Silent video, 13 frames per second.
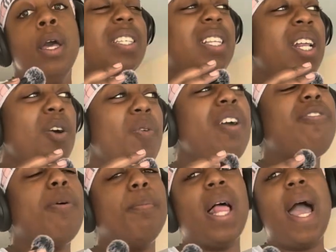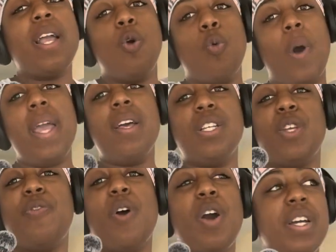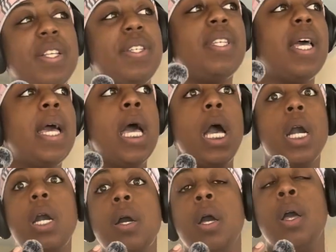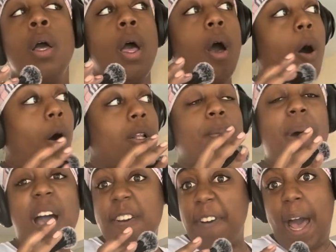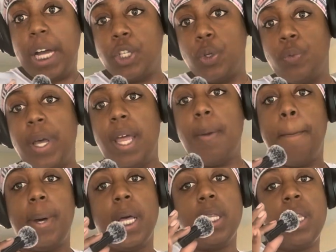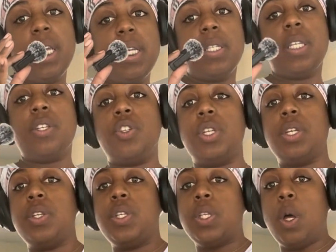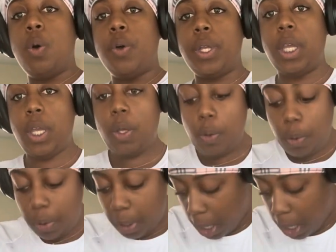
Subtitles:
Staying away from black and white as far as all of my fashion went, but this is just so cute.